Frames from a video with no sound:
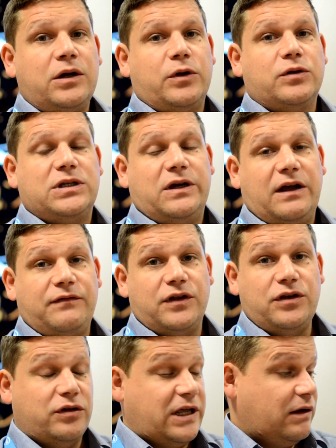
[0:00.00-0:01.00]
We also have the
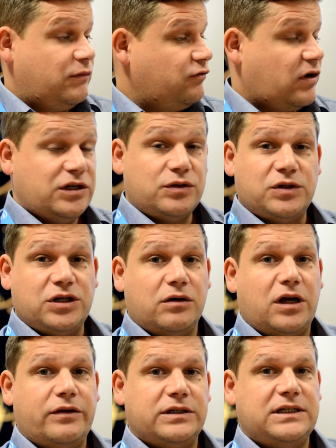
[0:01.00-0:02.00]
new gaming range, which I'll
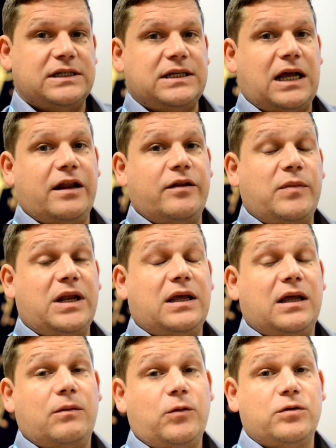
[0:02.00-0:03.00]
go into detail in a
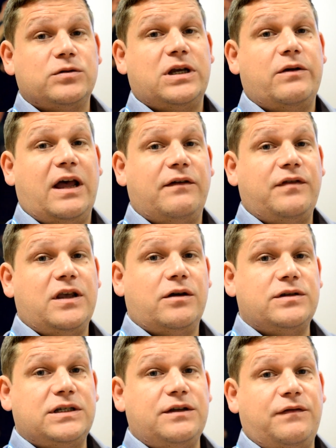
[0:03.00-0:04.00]
minute, and we also have the
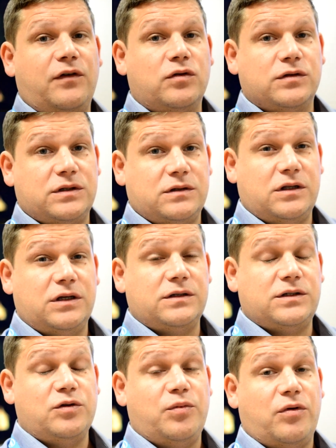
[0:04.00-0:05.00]
OC Force, the
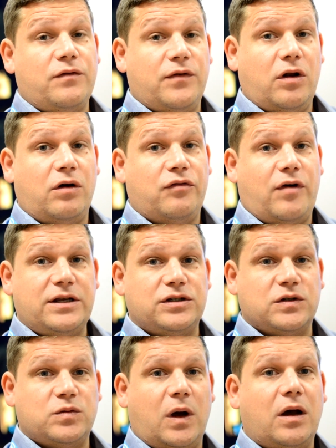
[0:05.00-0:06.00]
super overclock
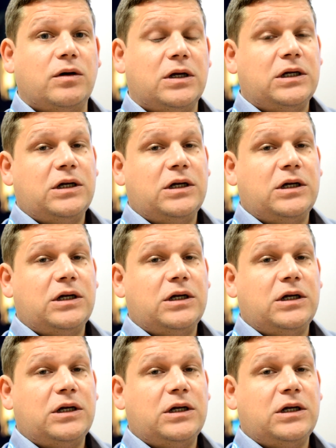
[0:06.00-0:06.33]
range as well,